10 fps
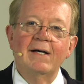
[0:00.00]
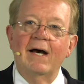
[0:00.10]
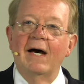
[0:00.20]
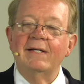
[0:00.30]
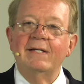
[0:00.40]

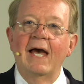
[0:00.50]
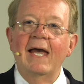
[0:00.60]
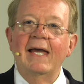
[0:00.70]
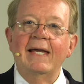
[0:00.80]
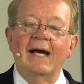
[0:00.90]
A
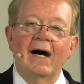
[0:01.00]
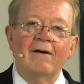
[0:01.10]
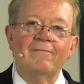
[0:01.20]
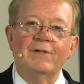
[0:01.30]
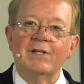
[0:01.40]
day
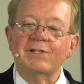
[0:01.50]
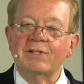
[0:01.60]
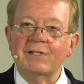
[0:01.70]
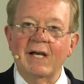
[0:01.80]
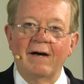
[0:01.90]
of
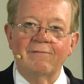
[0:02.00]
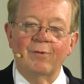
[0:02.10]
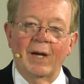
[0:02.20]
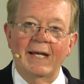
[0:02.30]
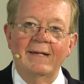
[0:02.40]

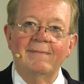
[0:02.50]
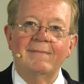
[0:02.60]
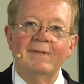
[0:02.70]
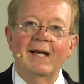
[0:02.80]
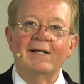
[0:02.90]
discovery,
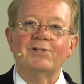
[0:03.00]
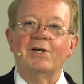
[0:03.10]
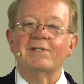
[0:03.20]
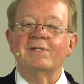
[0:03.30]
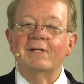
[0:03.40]
not
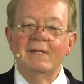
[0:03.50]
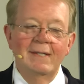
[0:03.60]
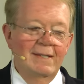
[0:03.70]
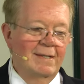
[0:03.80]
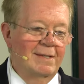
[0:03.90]
just
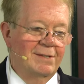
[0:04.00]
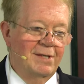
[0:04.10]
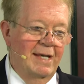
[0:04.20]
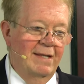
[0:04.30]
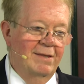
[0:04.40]

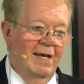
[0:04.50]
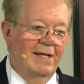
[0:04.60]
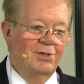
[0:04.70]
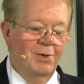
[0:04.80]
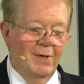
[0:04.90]
seeing
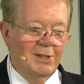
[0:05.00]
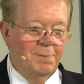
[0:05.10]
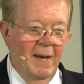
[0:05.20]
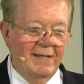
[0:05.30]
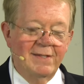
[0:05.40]
things you
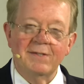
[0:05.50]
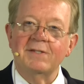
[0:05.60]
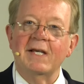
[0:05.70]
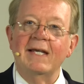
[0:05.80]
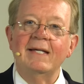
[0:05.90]
expect to
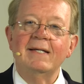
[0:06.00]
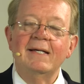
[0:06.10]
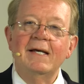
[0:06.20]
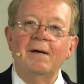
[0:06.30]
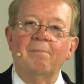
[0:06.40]
see,
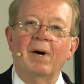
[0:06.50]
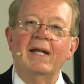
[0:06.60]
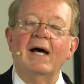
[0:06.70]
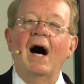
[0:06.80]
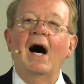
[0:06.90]

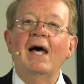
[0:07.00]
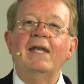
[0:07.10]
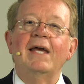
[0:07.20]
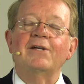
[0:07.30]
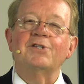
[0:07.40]
but
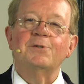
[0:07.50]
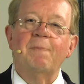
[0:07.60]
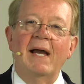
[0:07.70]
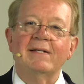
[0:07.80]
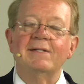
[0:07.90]

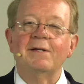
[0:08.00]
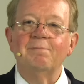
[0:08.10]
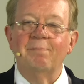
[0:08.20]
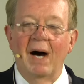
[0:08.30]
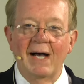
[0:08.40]

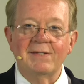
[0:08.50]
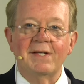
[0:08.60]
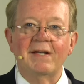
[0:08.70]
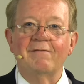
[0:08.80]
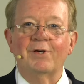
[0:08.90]
unexpected
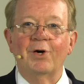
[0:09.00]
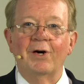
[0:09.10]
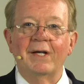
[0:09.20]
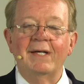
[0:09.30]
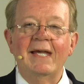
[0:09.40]
positive
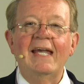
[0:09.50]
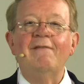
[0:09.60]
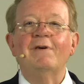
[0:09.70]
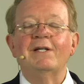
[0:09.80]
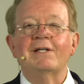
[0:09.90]
good,
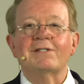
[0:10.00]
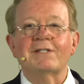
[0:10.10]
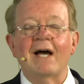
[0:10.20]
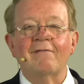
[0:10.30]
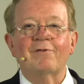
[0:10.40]
even
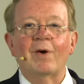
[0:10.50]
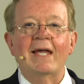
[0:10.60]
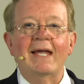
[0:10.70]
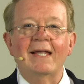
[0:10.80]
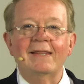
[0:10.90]

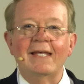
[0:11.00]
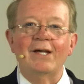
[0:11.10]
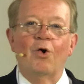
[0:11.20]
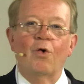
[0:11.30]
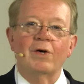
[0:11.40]
discovery in
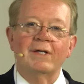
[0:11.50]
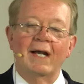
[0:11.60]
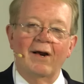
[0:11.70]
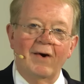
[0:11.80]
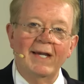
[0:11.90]
the
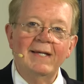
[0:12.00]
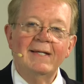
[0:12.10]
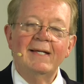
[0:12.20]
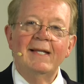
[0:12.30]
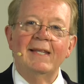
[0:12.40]
ordinary
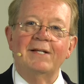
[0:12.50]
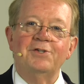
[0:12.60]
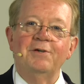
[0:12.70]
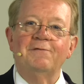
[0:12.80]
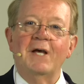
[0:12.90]

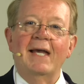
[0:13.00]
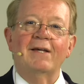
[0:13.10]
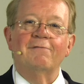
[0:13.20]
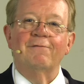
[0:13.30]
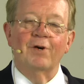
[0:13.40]
that you've
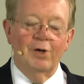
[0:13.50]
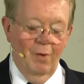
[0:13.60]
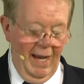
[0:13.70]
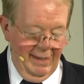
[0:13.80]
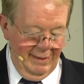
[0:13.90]
taken for
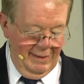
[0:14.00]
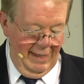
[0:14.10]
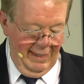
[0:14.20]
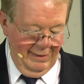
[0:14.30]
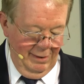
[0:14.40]

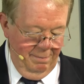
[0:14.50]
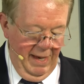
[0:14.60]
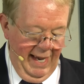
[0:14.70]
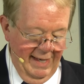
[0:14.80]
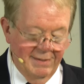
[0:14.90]
granted in the
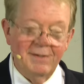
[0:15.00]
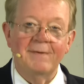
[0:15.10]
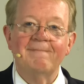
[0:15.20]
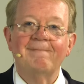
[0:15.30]
past.